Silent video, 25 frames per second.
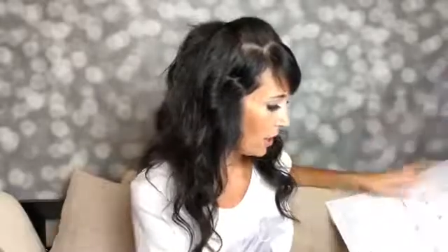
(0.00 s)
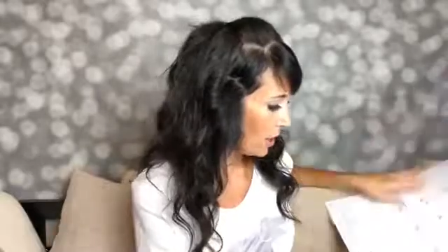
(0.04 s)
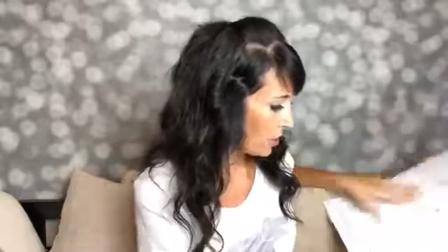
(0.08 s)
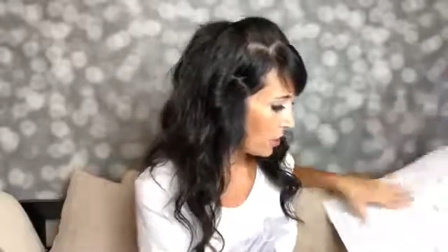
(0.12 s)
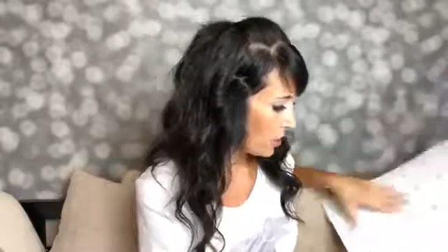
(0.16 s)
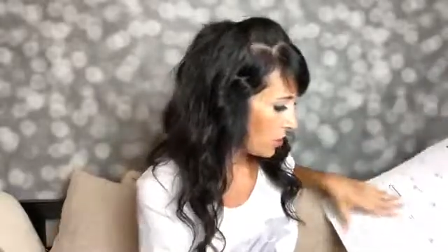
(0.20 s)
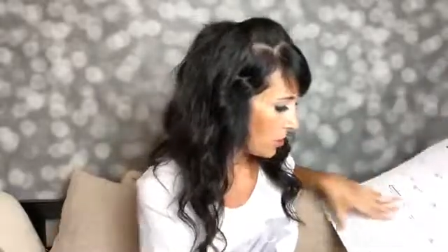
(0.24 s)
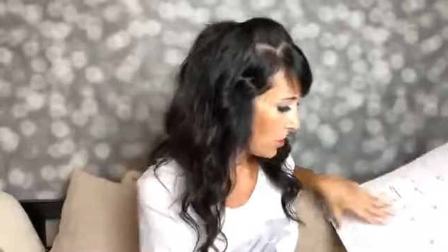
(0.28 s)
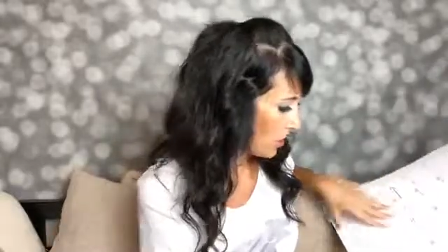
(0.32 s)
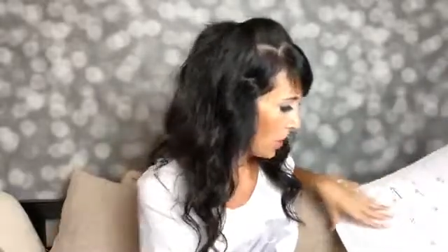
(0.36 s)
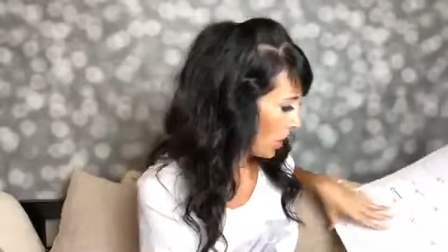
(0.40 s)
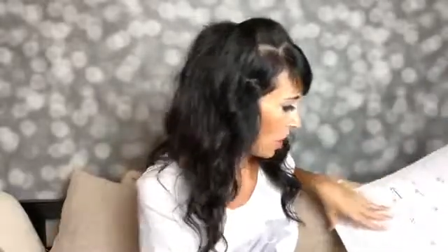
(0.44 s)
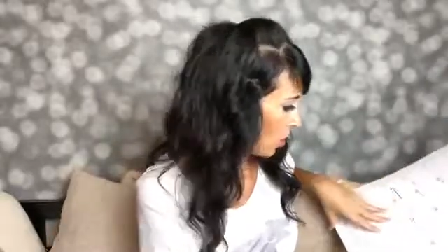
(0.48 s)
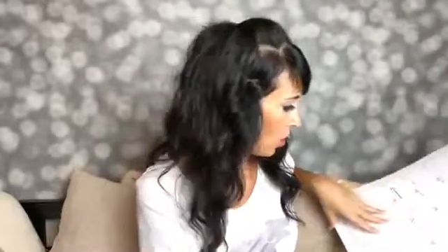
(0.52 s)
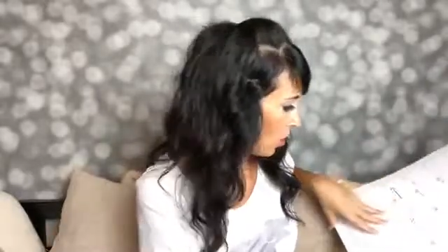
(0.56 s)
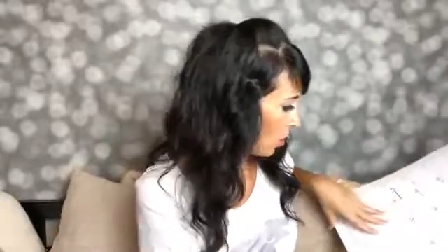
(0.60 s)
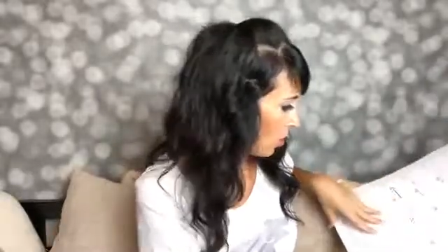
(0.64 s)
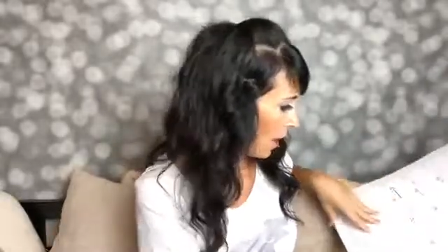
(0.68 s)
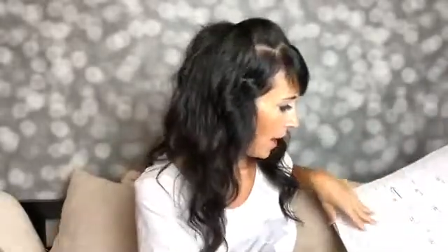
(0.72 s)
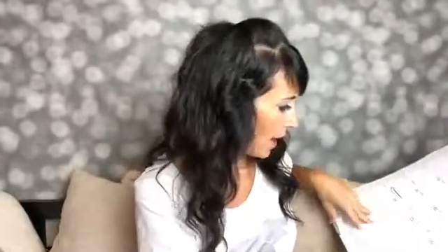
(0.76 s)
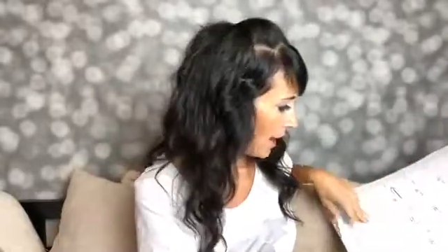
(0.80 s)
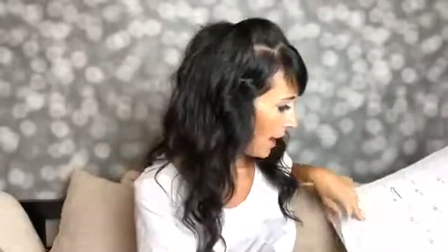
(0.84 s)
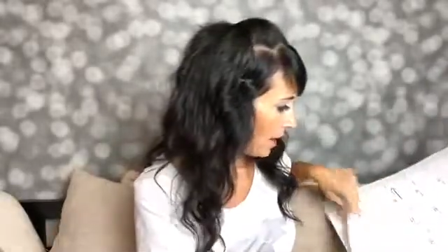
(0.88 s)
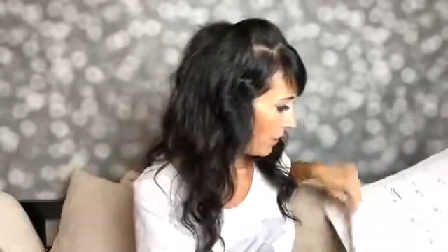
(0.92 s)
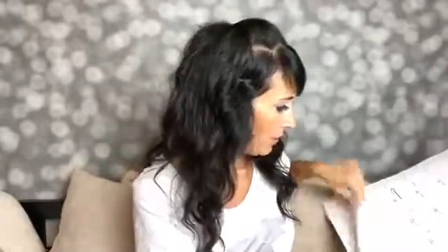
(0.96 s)
So
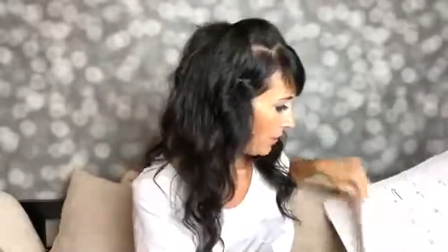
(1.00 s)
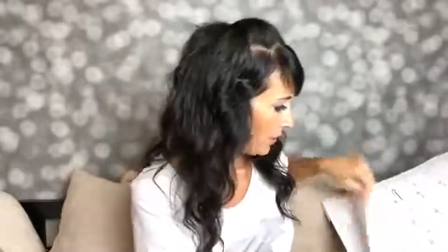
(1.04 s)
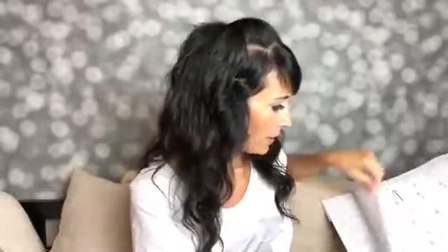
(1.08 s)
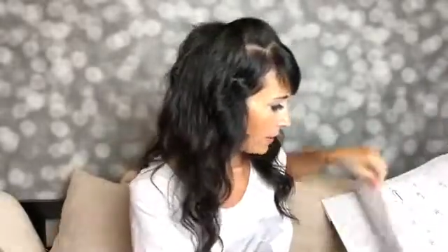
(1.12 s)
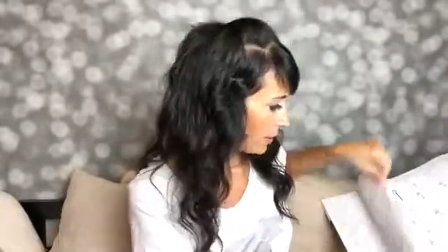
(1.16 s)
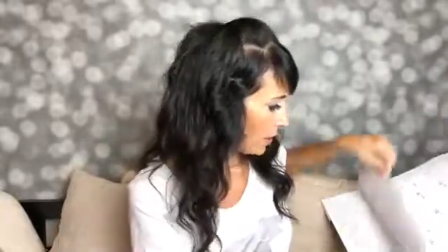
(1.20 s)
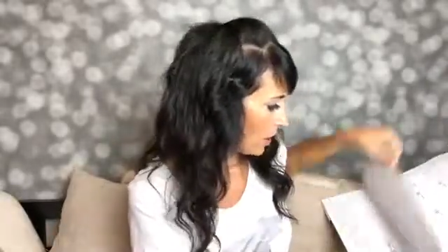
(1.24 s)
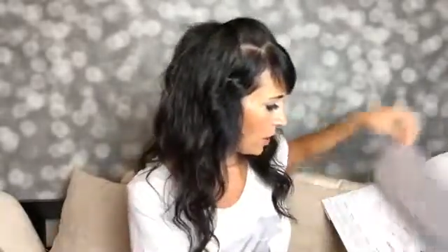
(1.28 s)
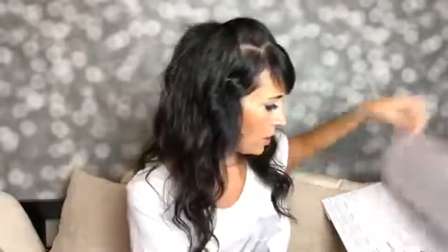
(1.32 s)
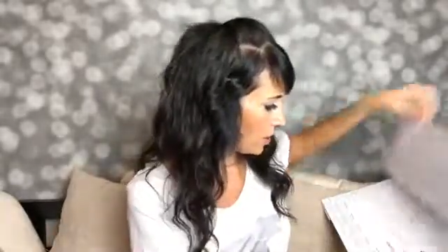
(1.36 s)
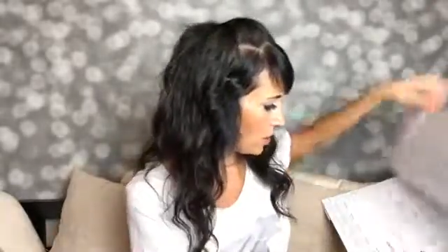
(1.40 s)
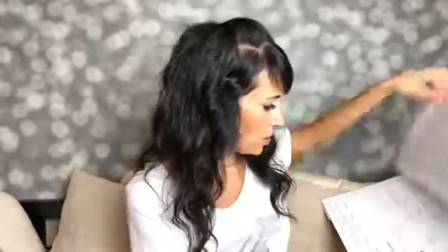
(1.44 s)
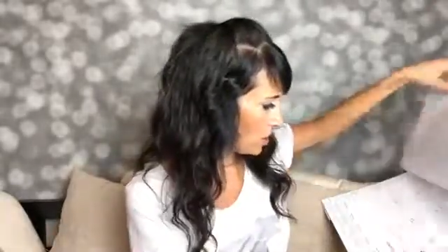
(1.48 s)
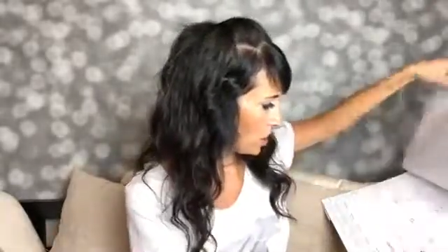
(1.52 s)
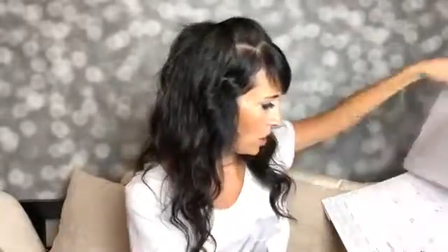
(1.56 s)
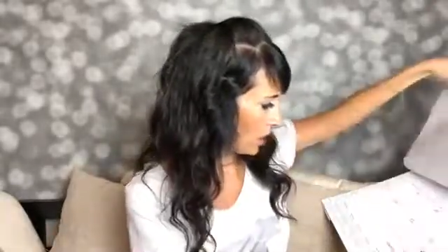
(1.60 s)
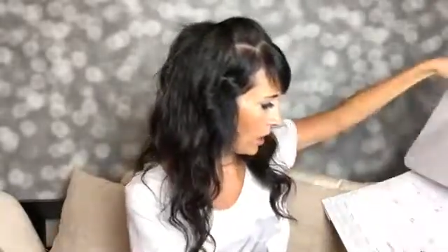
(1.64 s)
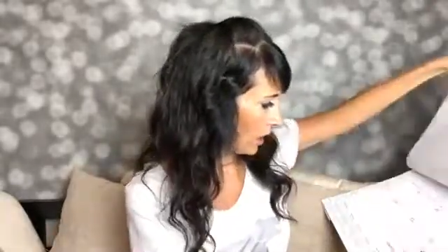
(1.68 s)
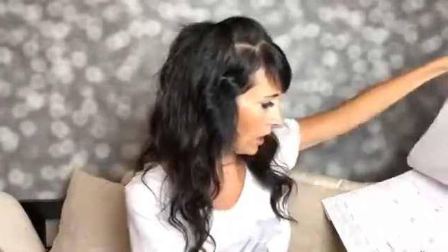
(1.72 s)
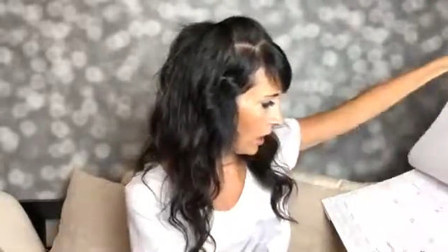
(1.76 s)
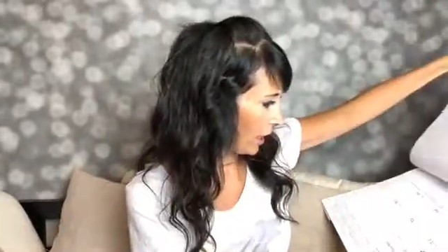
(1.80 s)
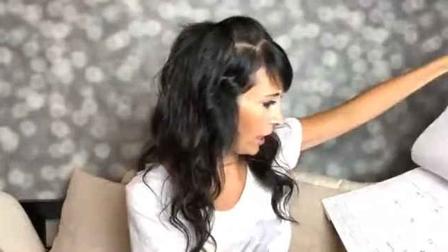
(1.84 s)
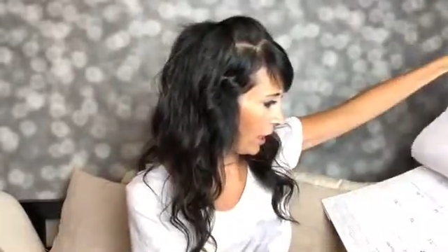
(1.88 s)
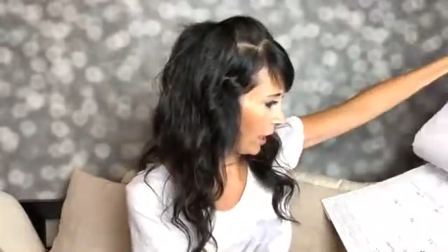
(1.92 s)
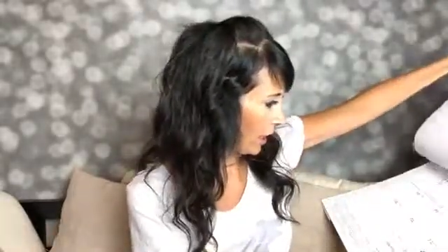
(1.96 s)
I have it
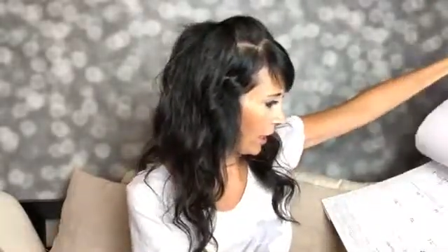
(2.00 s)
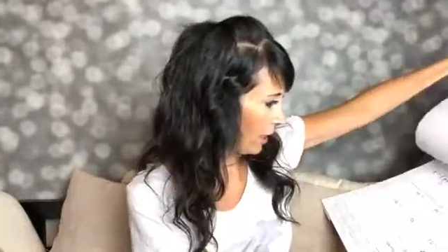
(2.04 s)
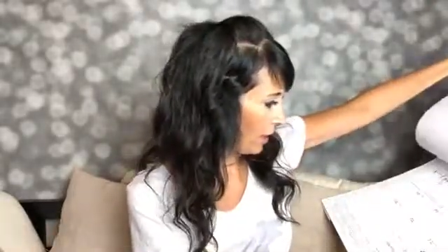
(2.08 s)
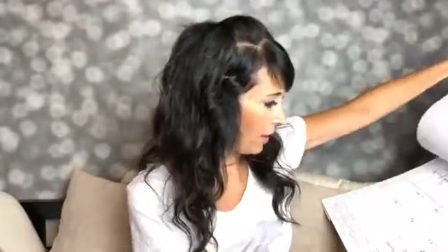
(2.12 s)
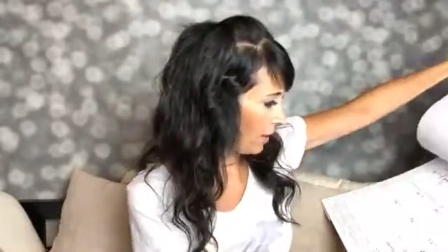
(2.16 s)
launching